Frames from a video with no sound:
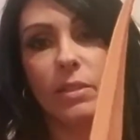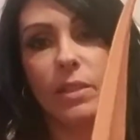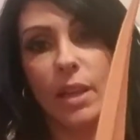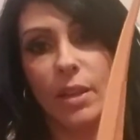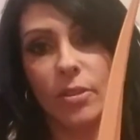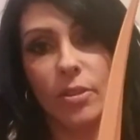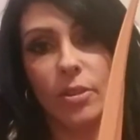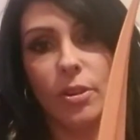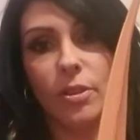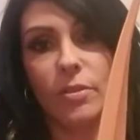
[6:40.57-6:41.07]

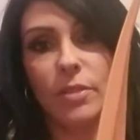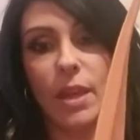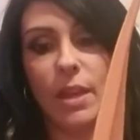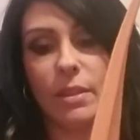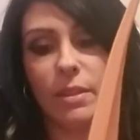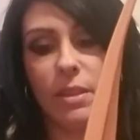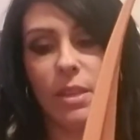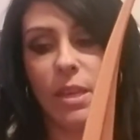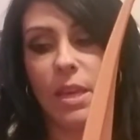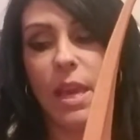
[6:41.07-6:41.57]
leather
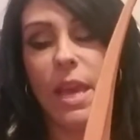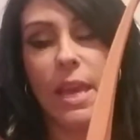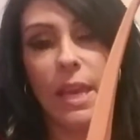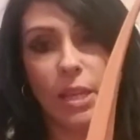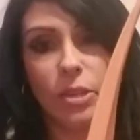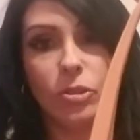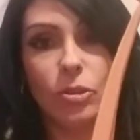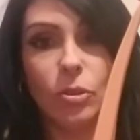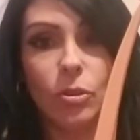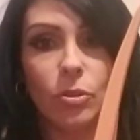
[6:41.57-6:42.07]
that the
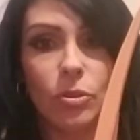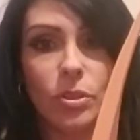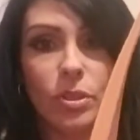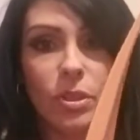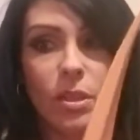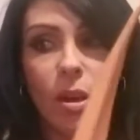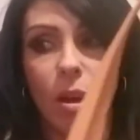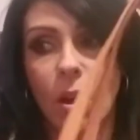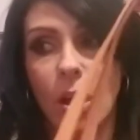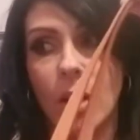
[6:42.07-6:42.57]

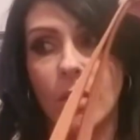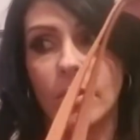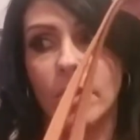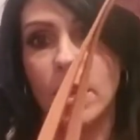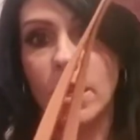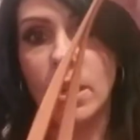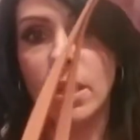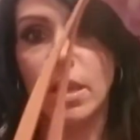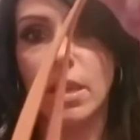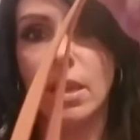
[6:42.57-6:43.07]
handles on
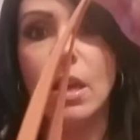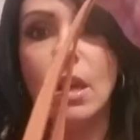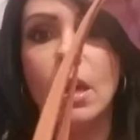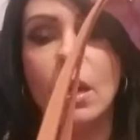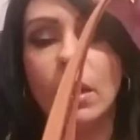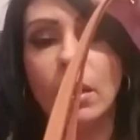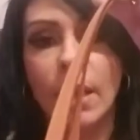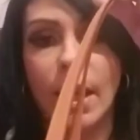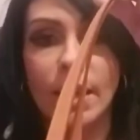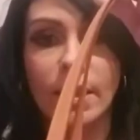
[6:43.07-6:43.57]
the
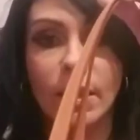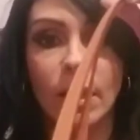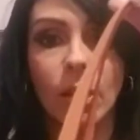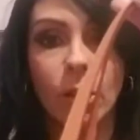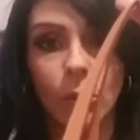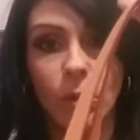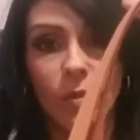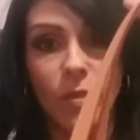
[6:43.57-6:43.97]
classic Louis